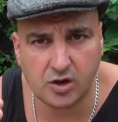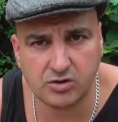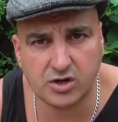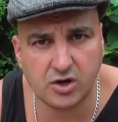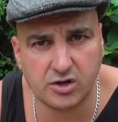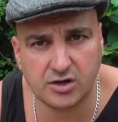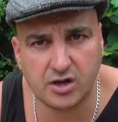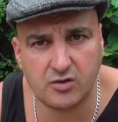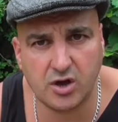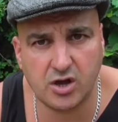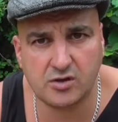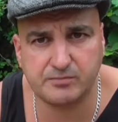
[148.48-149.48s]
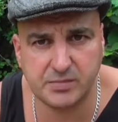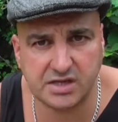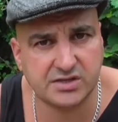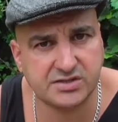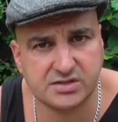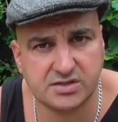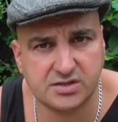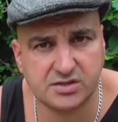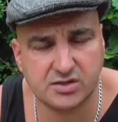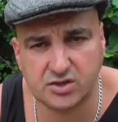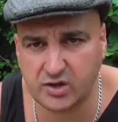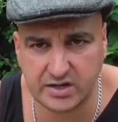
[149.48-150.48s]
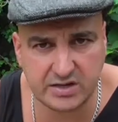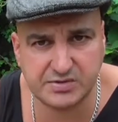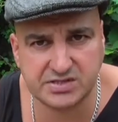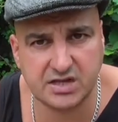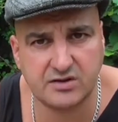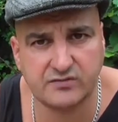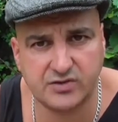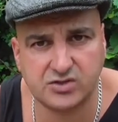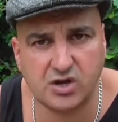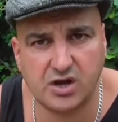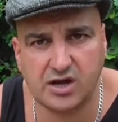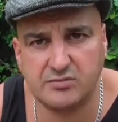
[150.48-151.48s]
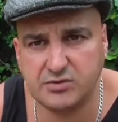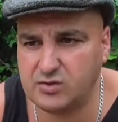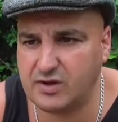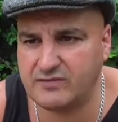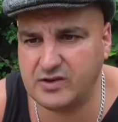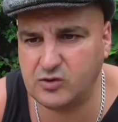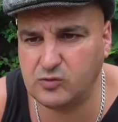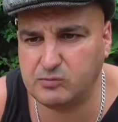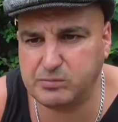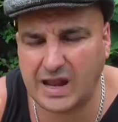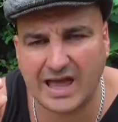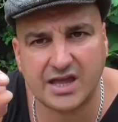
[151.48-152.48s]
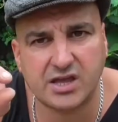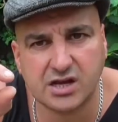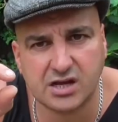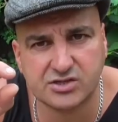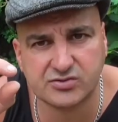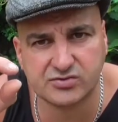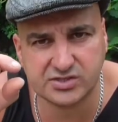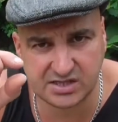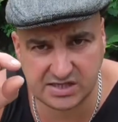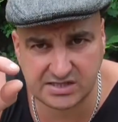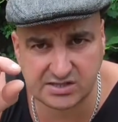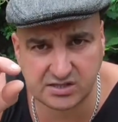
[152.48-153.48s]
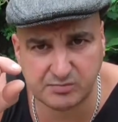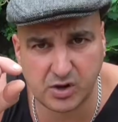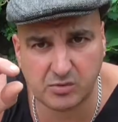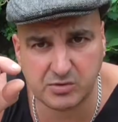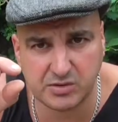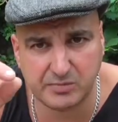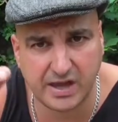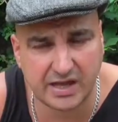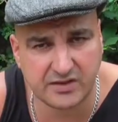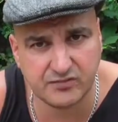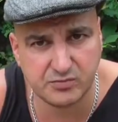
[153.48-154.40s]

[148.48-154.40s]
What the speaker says: oregano herb mix, 90% of the time you have little black cluster of seeds at the bottom of the pack